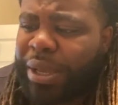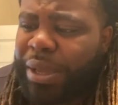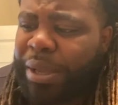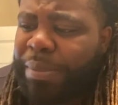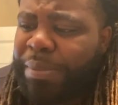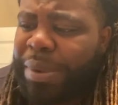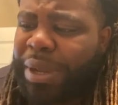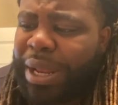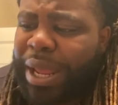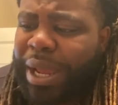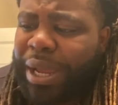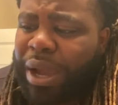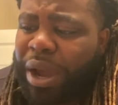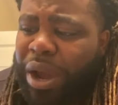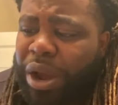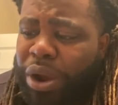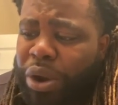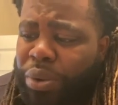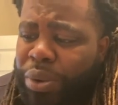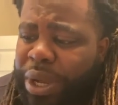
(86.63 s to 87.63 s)
But like
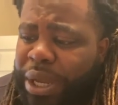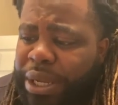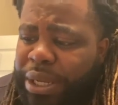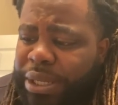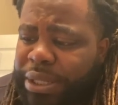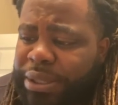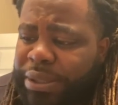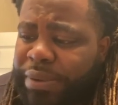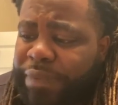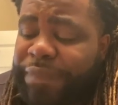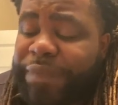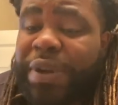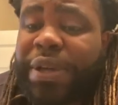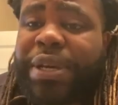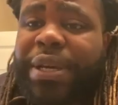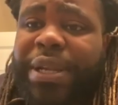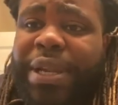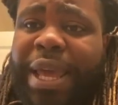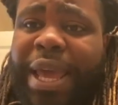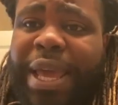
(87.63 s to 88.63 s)
always,
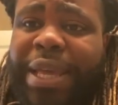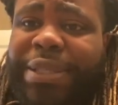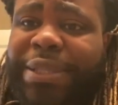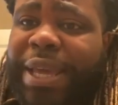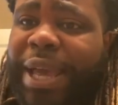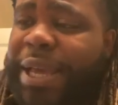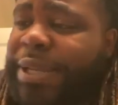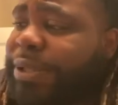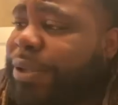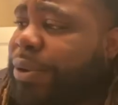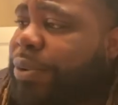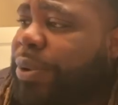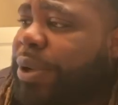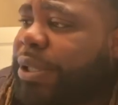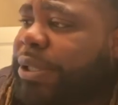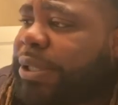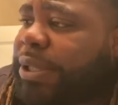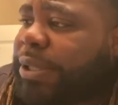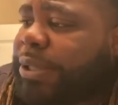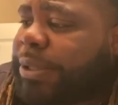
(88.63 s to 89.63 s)
fun has
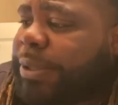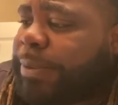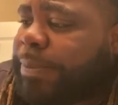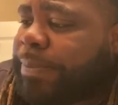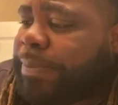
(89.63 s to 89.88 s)
consequences.